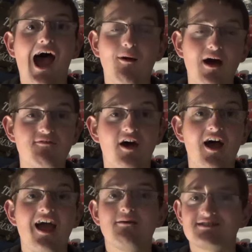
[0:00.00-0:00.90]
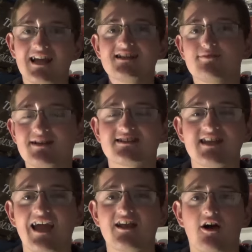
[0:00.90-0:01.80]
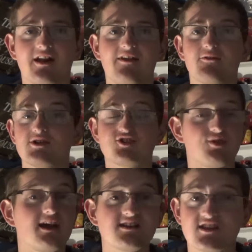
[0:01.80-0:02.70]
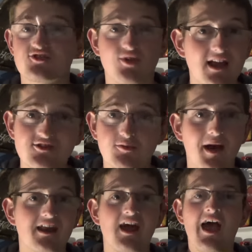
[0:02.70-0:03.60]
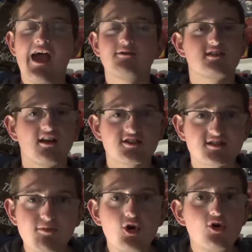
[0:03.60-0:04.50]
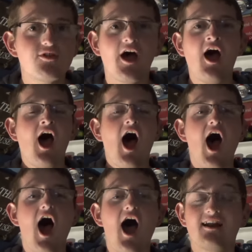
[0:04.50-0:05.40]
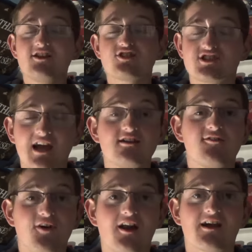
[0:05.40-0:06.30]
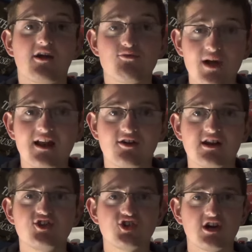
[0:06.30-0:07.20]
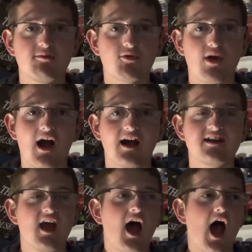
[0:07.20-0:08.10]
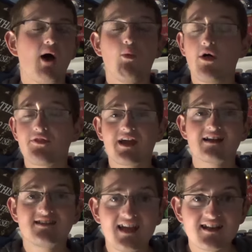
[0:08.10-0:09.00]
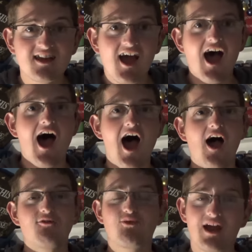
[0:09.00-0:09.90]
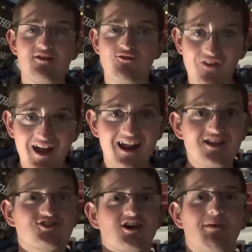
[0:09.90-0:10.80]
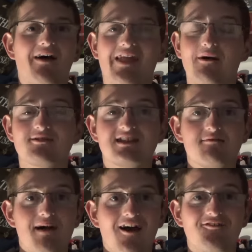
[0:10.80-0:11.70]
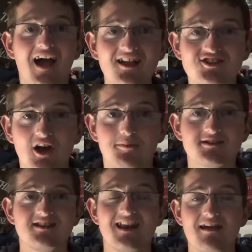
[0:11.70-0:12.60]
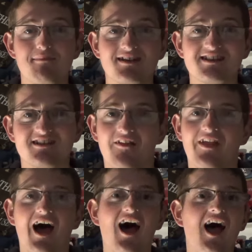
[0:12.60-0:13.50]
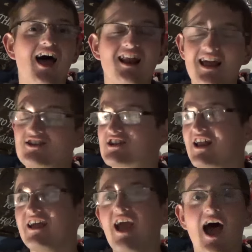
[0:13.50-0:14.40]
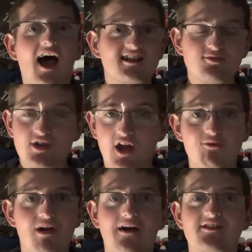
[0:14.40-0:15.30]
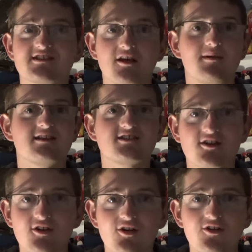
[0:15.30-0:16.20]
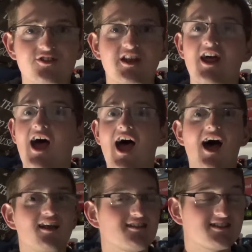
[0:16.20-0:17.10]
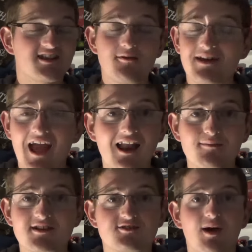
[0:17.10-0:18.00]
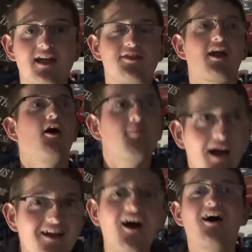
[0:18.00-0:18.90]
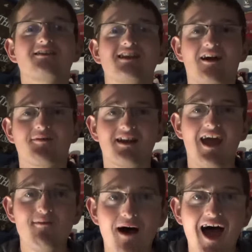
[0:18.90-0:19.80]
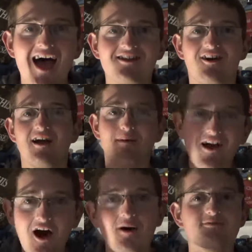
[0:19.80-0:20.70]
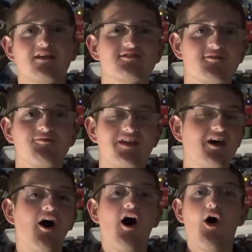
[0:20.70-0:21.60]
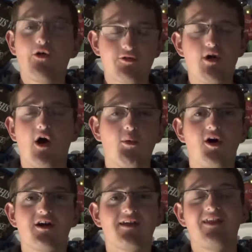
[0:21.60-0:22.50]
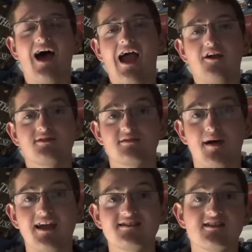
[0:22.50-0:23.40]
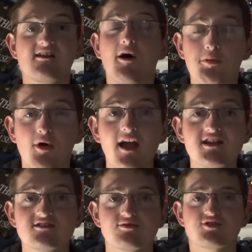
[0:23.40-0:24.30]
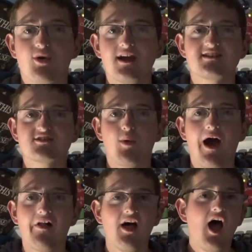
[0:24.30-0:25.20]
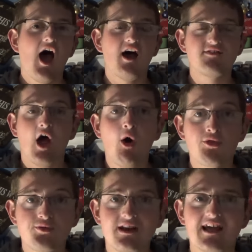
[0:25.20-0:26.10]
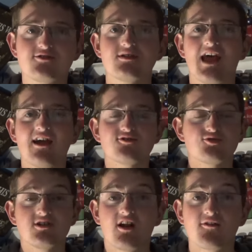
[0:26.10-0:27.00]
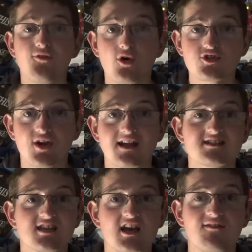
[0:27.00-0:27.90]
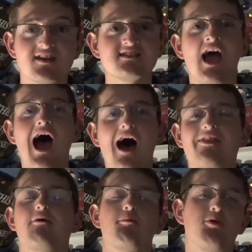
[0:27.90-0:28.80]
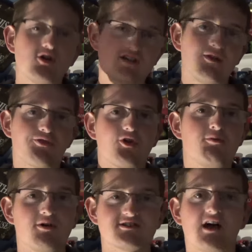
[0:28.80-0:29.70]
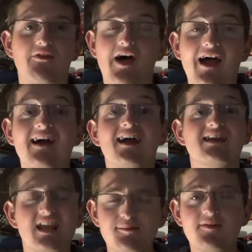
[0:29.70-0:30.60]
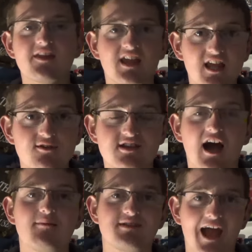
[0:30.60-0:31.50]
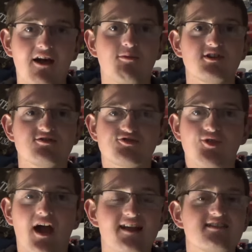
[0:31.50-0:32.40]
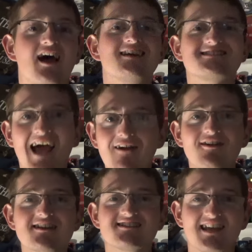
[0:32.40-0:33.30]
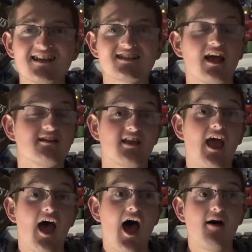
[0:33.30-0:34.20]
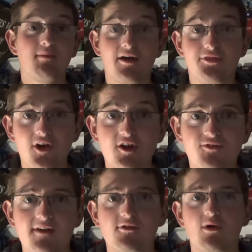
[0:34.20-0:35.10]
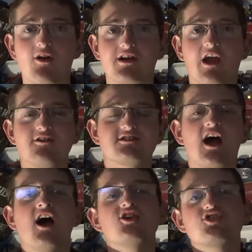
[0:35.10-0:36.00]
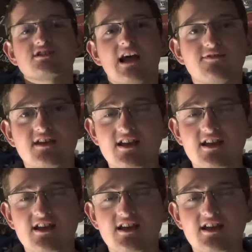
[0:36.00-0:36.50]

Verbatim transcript: however, it was Intamin's take on it, the restraints, the trains were better, it was a lot smoother, uh, and it just genuinely felt like a really good, enjoyable ride. Uh, one thing I did uh, really, really enjoy about that was the amount of head choppers and near misses on that. Literally, as you were going around, there's so many tunnels and just so many elements where you think, oh my god, you know, I'm going to hit my head or hit my arms on something. All the rock work in that area was amazing, and operations was great as well. Uh, the whole three days we were there, it was running on a four train service, and they were pushing throughputs on that, keeping the queue time down, which was great. Taron sits at uh, my third favourite roller coaster, just after